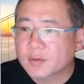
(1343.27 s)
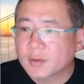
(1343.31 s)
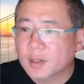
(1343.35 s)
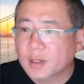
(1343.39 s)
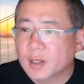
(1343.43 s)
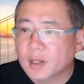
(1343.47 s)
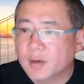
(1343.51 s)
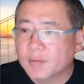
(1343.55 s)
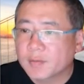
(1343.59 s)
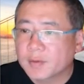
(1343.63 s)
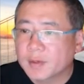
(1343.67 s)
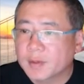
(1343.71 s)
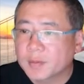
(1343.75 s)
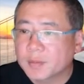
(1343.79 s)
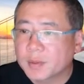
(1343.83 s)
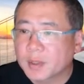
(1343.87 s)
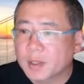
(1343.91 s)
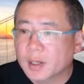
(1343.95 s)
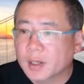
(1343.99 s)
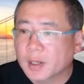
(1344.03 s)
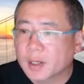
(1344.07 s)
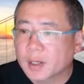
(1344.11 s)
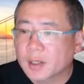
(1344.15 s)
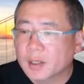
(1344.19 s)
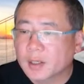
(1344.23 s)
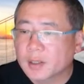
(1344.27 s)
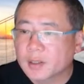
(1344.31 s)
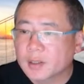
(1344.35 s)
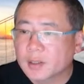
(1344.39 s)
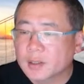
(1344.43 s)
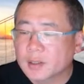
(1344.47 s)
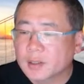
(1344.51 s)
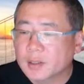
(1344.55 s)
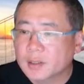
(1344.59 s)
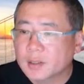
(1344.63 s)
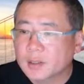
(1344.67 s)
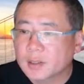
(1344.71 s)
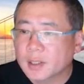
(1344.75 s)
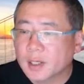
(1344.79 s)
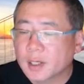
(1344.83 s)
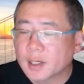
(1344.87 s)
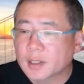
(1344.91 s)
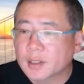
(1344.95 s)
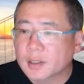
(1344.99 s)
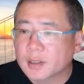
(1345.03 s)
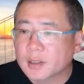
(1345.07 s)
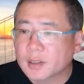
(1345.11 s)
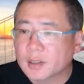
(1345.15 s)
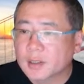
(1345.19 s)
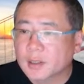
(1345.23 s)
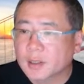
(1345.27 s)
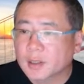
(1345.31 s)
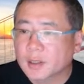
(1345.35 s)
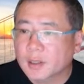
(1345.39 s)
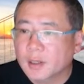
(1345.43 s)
For example, BI 6,